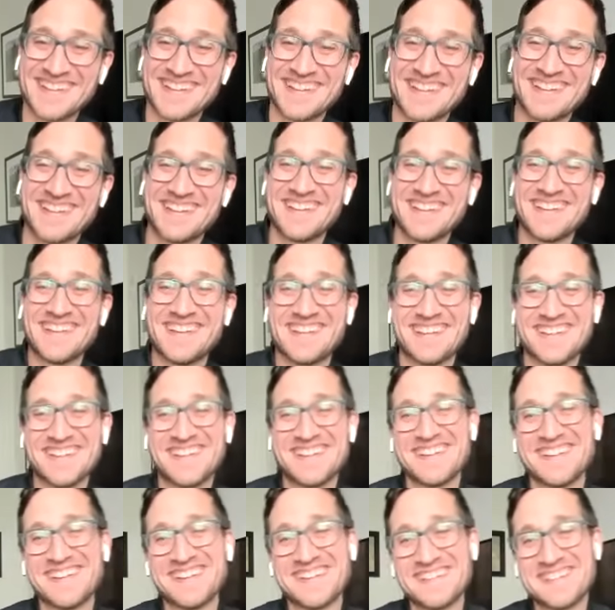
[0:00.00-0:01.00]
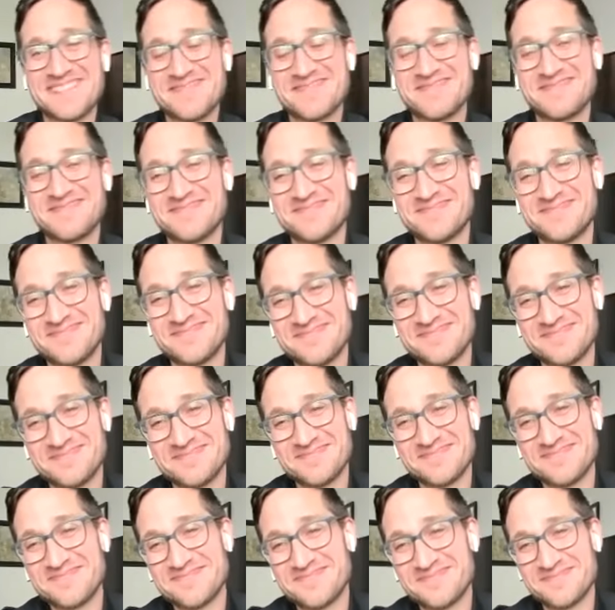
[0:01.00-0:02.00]

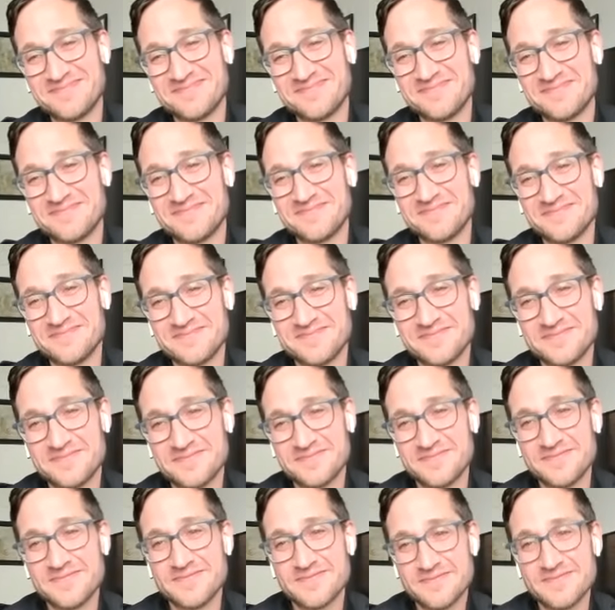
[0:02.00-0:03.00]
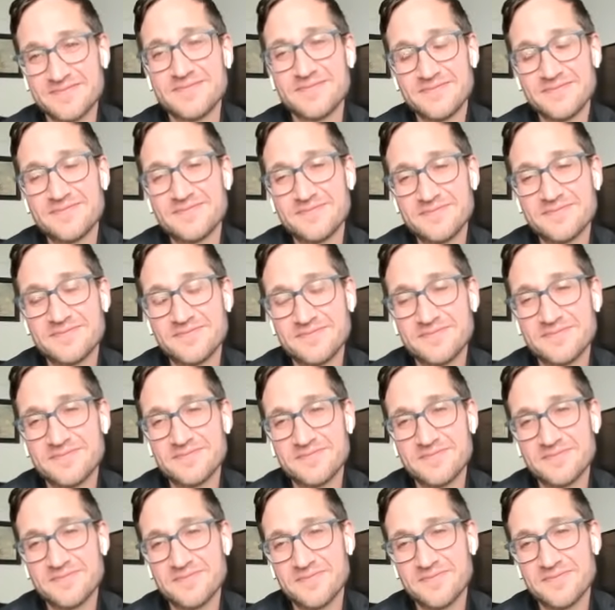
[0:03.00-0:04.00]

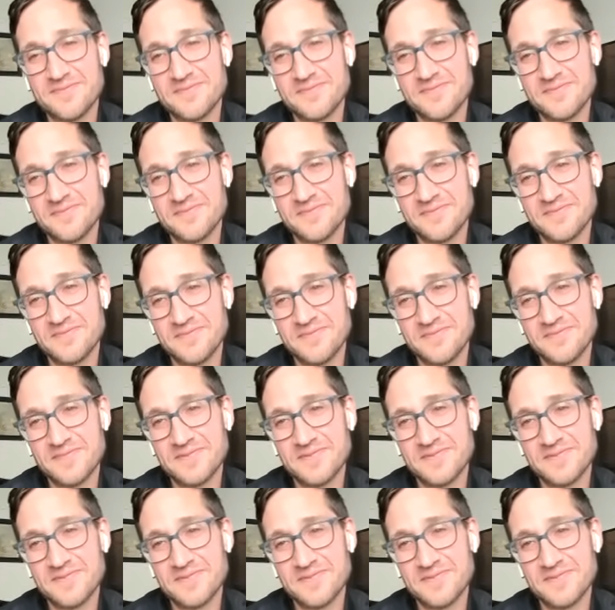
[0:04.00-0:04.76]
This person isn't speaking.